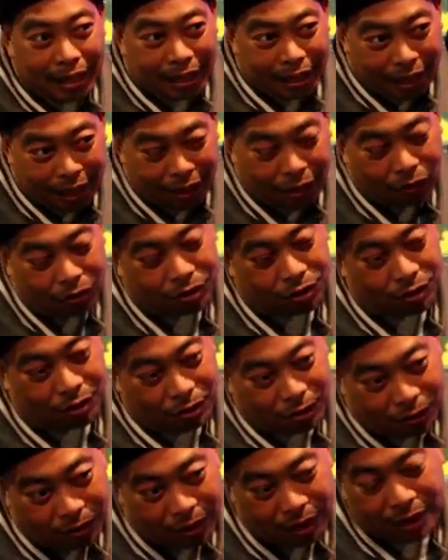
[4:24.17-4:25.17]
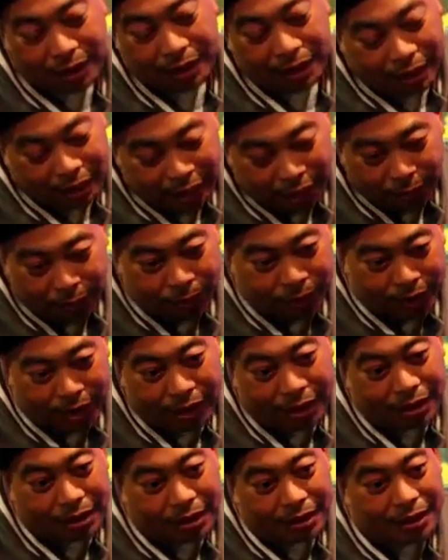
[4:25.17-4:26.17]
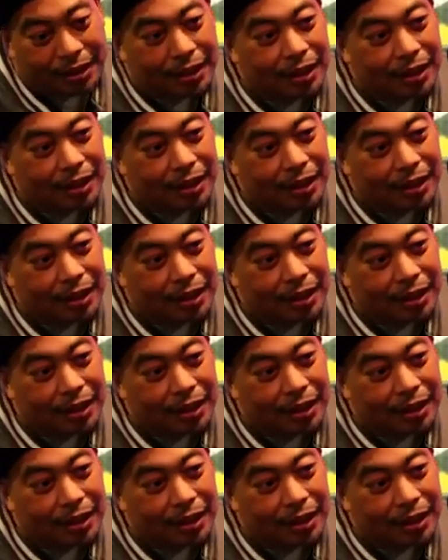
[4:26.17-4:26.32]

You know, so it was good to see different.